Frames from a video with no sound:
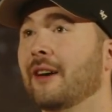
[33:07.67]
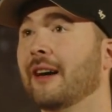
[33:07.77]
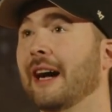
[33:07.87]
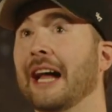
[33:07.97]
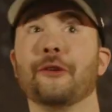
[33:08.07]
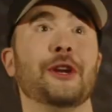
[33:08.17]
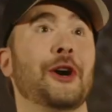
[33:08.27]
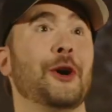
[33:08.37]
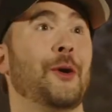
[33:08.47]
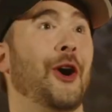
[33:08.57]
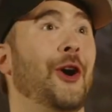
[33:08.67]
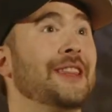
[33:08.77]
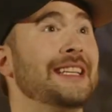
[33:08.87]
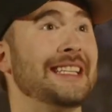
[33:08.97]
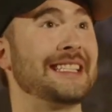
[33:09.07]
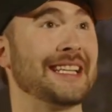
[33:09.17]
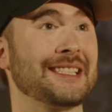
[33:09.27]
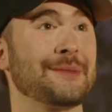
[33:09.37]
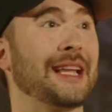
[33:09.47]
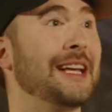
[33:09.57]
I don't know all the details,
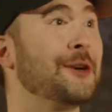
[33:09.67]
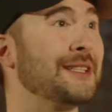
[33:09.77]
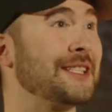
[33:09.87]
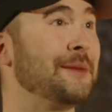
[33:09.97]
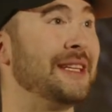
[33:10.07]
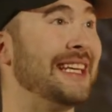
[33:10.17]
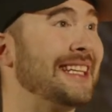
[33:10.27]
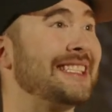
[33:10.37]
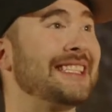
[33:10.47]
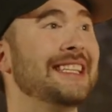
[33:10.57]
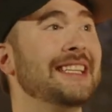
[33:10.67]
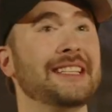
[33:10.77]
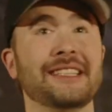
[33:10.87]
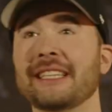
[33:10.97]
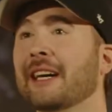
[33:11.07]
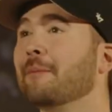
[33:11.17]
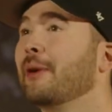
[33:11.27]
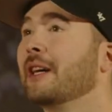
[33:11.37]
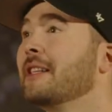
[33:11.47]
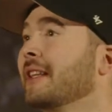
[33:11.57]
but I know it's going to be exceedingly
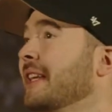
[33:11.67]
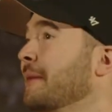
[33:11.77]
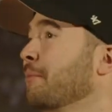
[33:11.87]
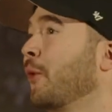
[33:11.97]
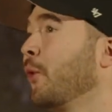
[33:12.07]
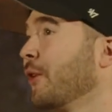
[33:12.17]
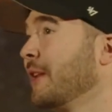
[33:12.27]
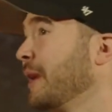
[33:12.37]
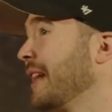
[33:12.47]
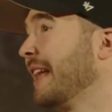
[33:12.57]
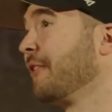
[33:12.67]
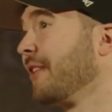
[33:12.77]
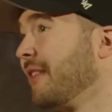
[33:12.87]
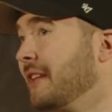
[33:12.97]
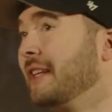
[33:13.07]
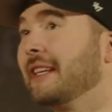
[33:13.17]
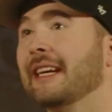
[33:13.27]
abundantly more than we could ever think,